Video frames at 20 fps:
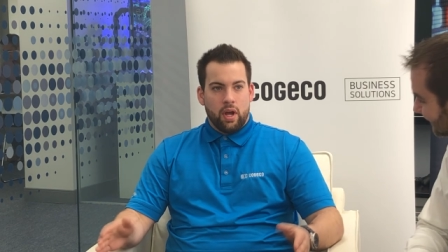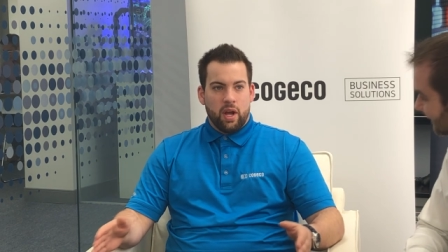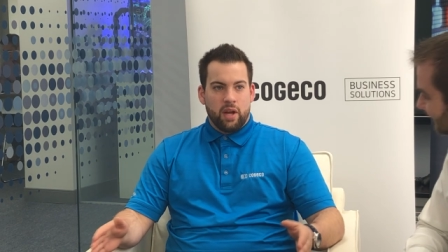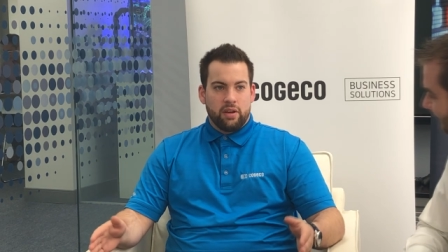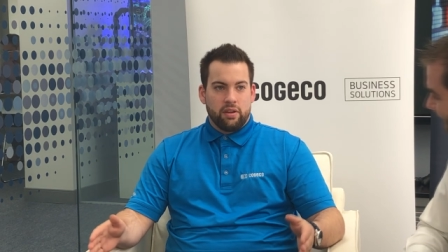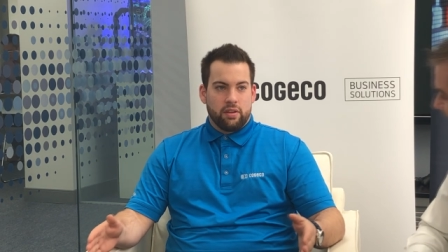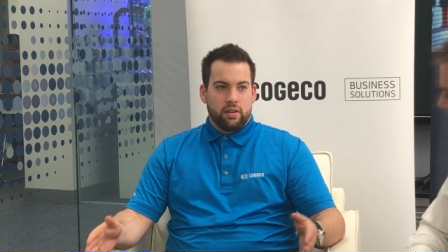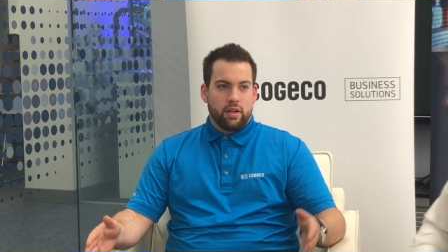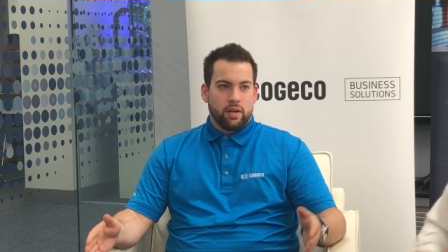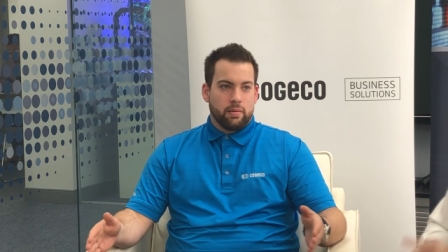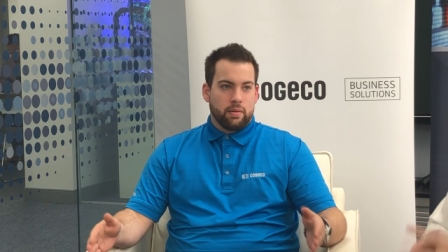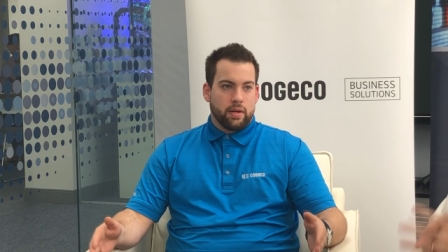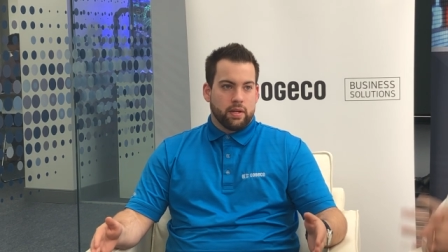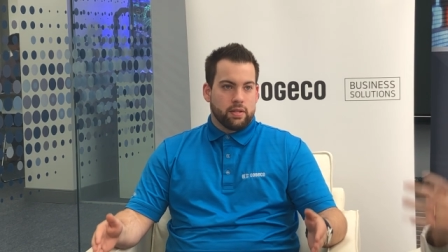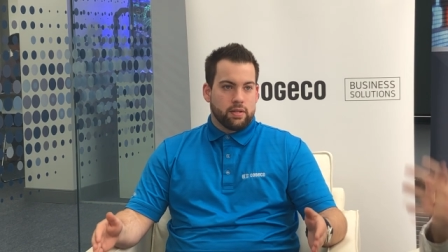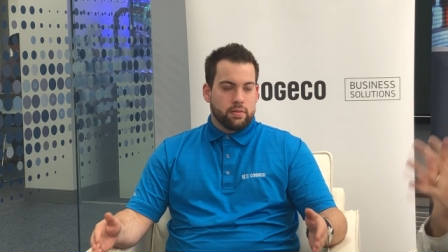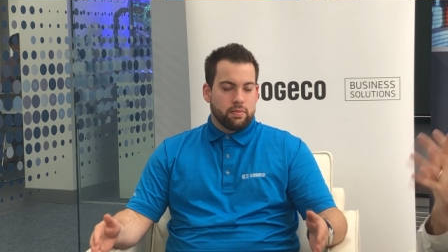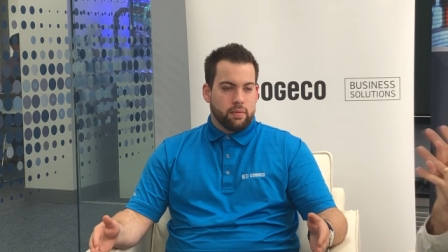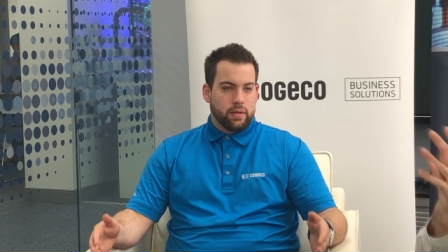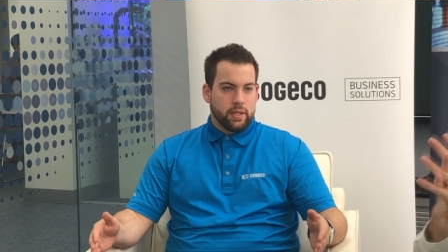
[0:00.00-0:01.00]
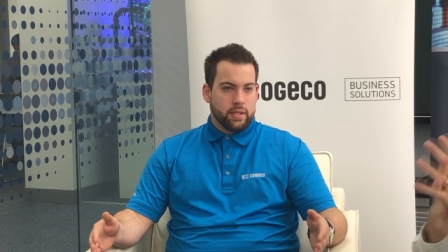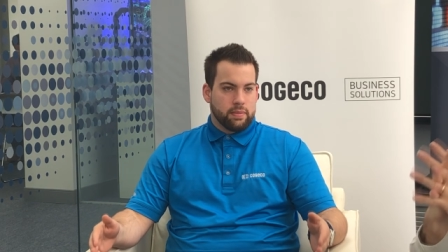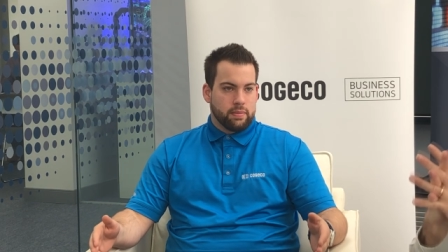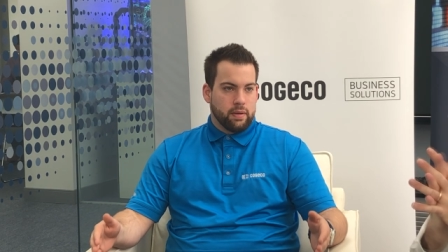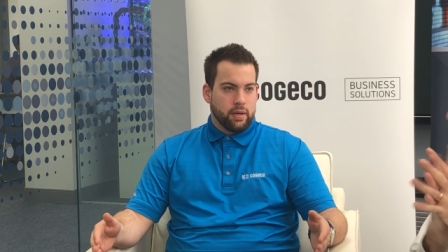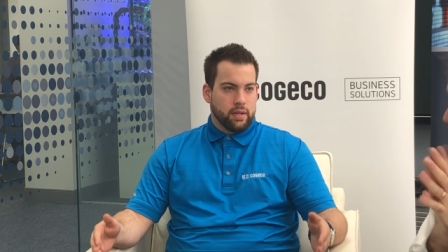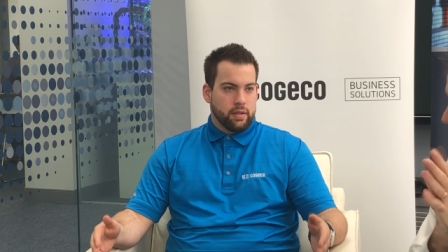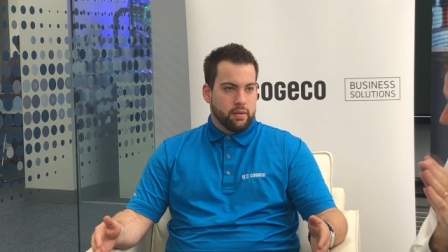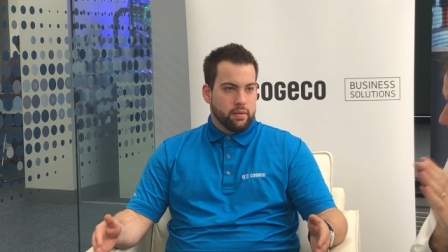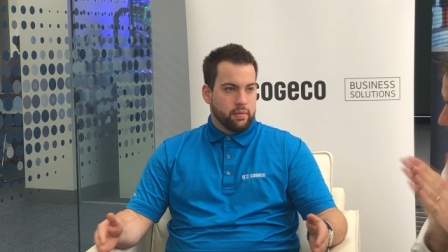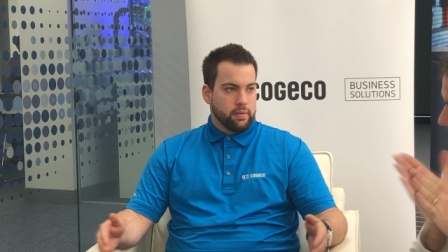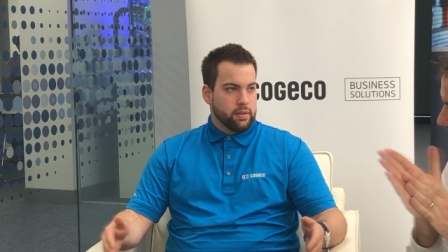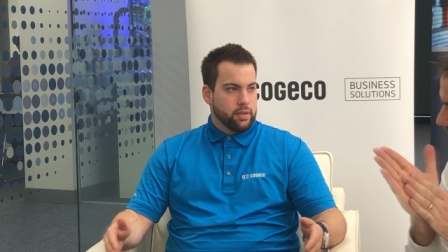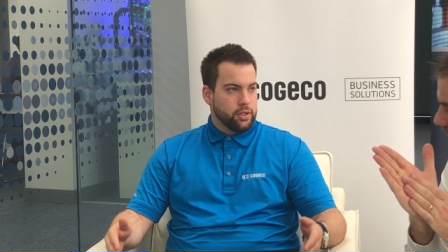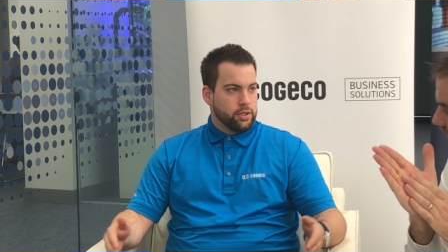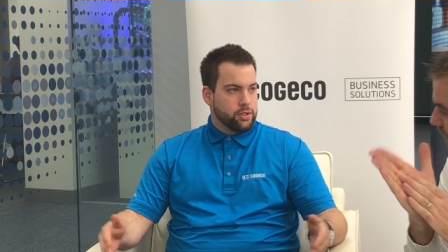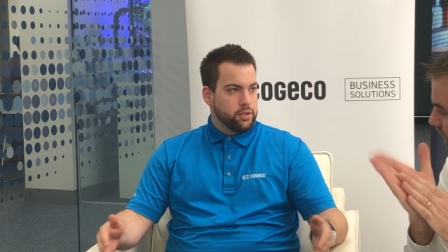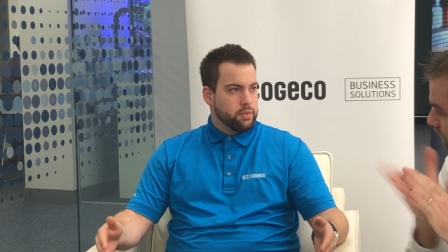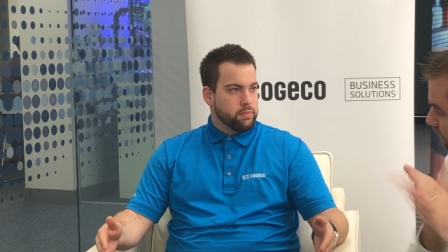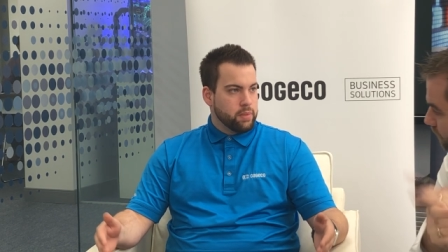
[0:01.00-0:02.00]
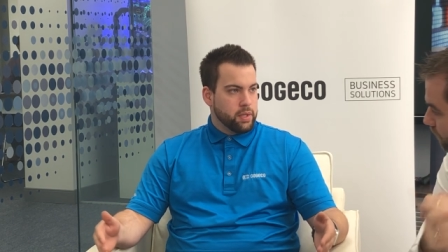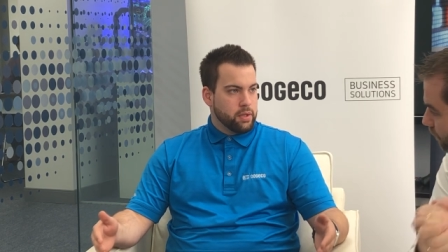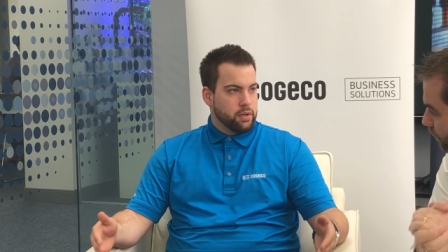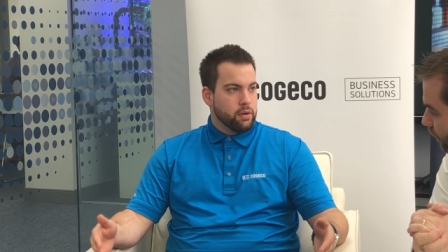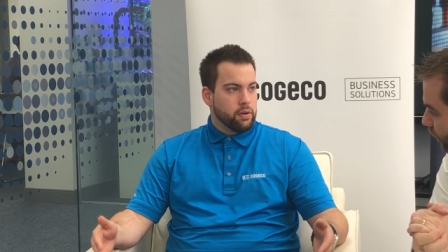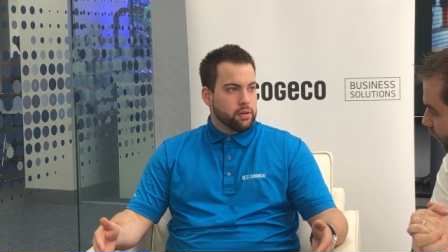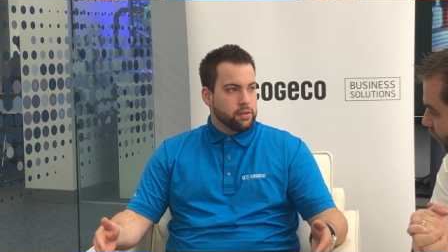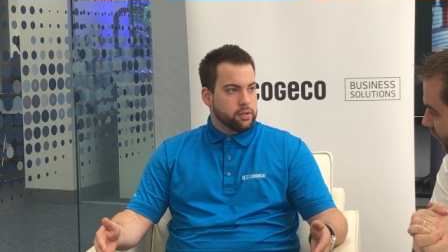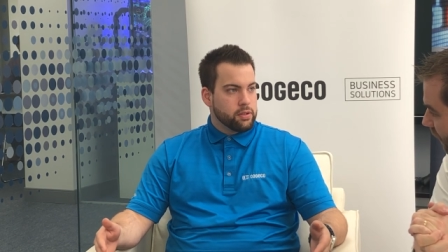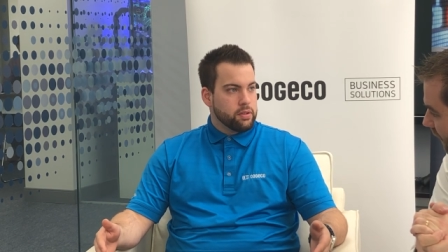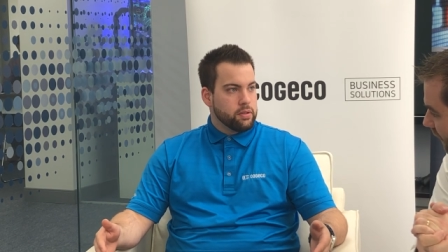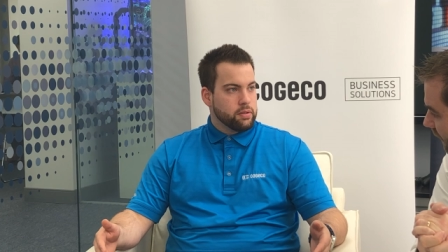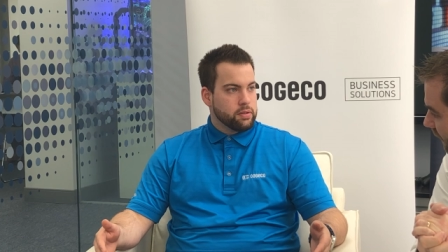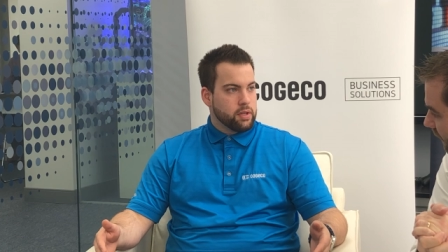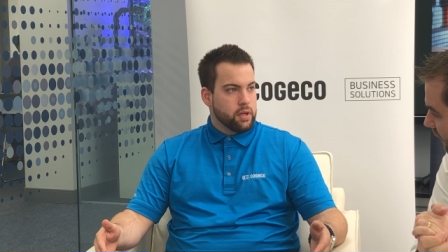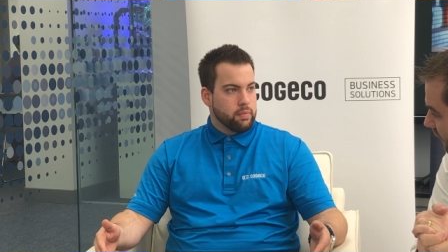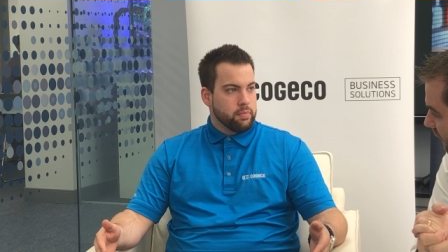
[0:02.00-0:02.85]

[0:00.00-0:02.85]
And you think about it, it's 2020. There really should be no excuse.